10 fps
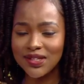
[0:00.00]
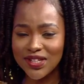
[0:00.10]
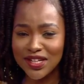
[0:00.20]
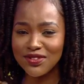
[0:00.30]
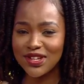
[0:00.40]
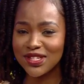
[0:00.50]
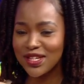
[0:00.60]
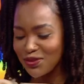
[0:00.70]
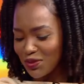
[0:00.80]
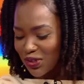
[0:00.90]
who can
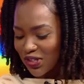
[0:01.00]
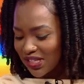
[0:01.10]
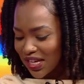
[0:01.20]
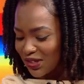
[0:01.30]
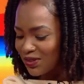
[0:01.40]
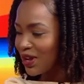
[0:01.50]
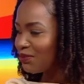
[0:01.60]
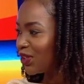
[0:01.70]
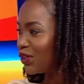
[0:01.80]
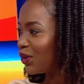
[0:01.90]
resonate with what she's saying, do let
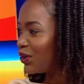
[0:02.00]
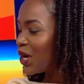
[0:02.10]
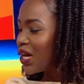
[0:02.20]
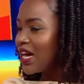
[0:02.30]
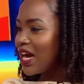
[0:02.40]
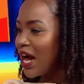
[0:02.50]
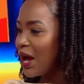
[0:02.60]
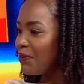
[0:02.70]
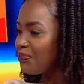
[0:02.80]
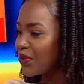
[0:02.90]
me know.
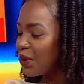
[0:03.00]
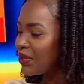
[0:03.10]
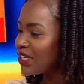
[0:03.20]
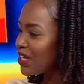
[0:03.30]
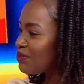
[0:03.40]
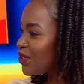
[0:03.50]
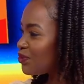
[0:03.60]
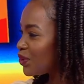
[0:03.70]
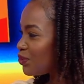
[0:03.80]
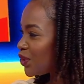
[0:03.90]
But David,
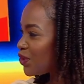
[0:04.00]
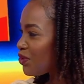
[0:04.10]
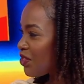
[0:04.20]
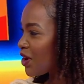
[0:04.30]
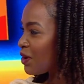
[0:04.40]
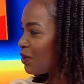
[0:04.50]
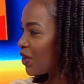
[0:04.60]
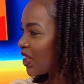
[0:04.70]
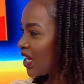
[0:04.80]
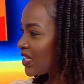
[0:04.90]
what do you think
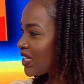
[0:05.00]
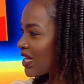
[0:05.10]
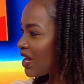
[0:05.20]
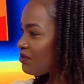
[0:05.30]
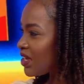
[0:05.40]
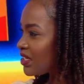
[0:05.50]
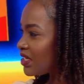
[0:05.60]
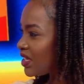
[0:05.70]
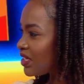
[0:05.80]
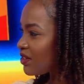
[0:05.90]
about that? Does that
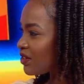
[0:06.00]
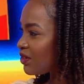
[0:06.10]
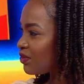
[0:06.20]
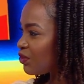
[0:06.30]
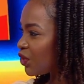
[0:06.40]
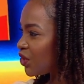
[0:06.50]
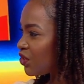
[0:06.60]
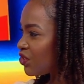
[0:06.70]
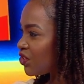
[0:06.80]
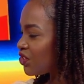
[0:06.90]
resonate for
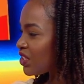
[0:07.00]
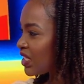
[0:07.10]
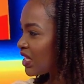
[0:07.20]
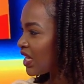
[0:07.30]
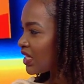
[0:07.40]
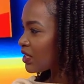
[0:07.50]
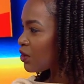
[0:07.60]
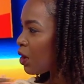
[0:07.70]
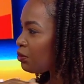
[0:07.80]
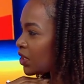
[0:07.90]
you? Do you see that as a
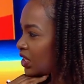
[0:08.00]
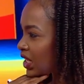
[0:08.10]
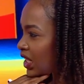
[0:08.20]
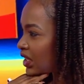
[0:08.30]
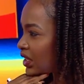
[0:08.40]
common thing?